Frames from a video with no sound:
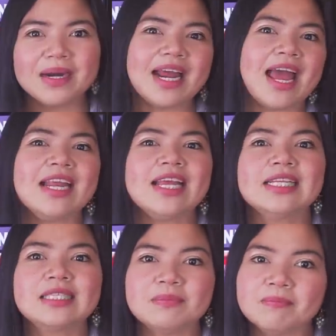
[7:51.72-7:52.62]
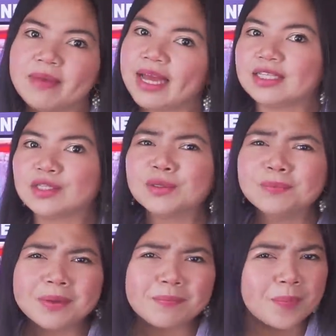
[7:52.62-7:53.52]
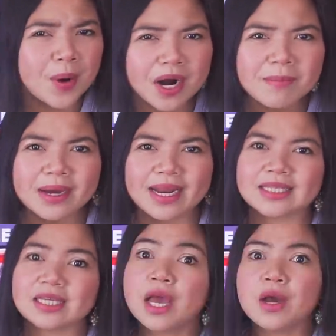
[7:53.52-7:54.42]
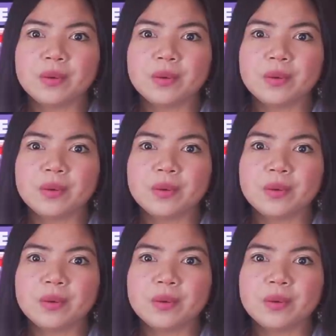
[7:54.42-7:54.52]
and it's meant to be permanent